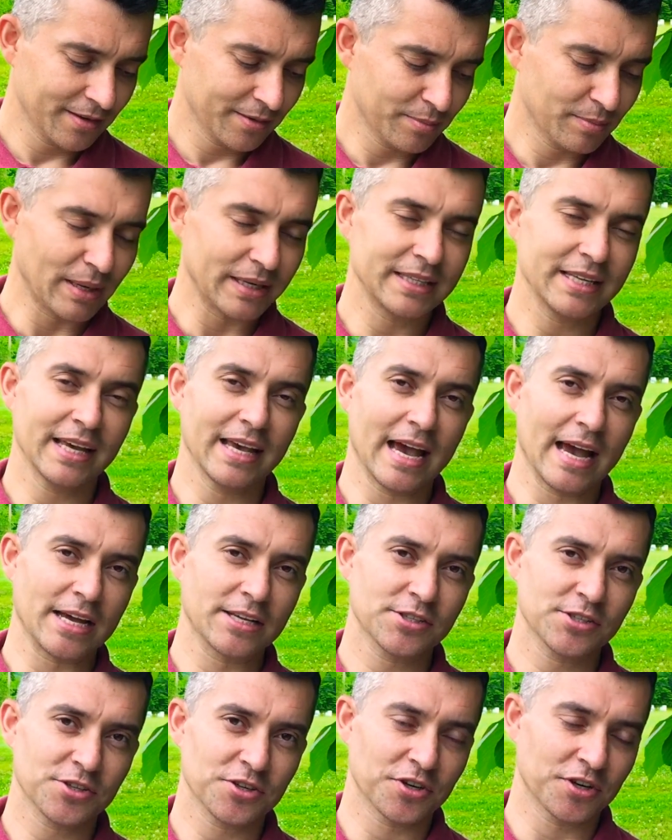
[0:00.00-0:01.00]
But he
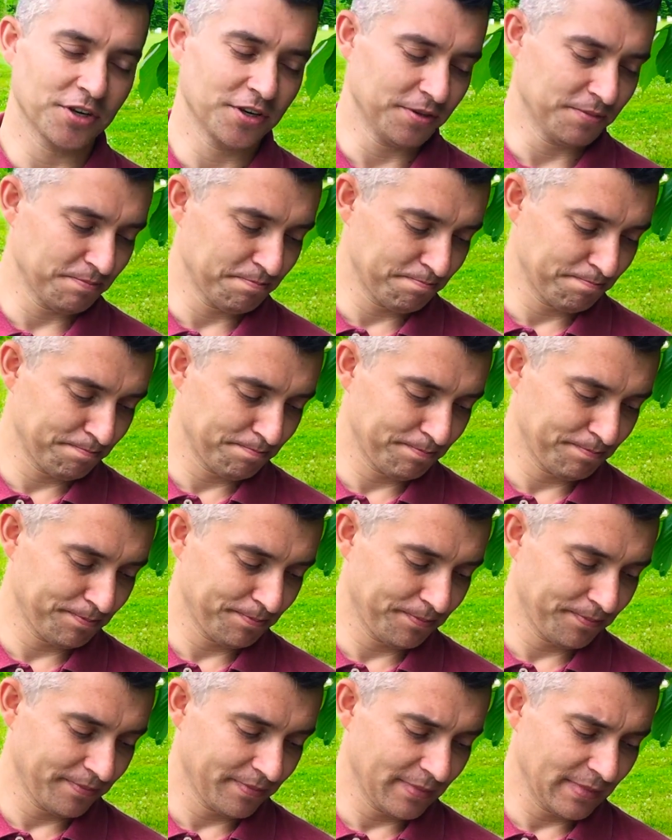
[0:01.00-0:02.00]
answered,
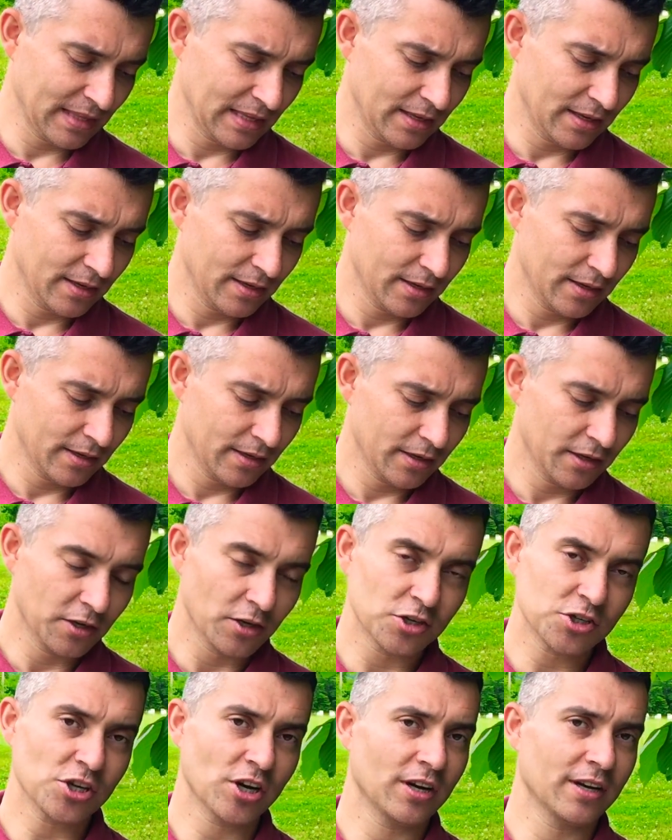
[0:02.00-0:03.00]

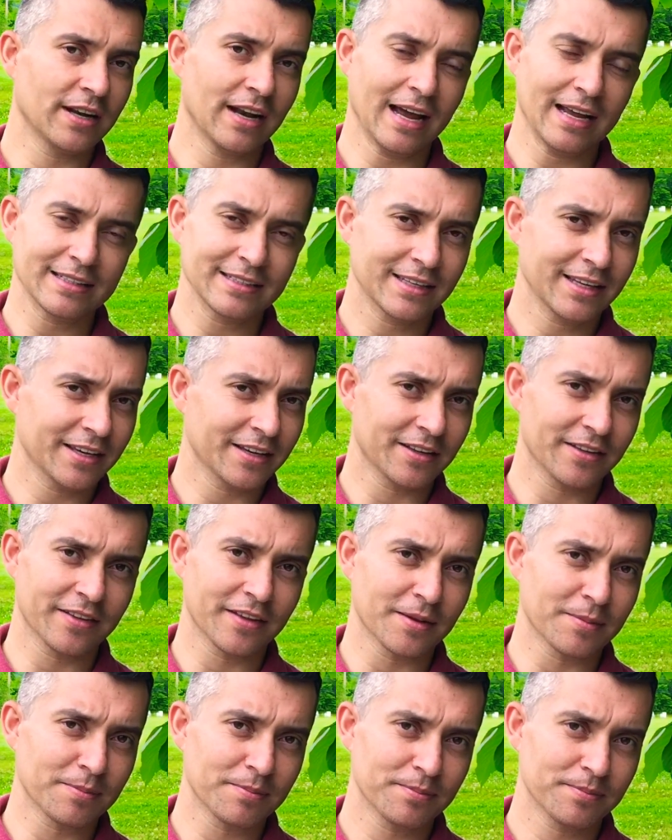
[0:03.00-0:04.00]
you shall not kill them.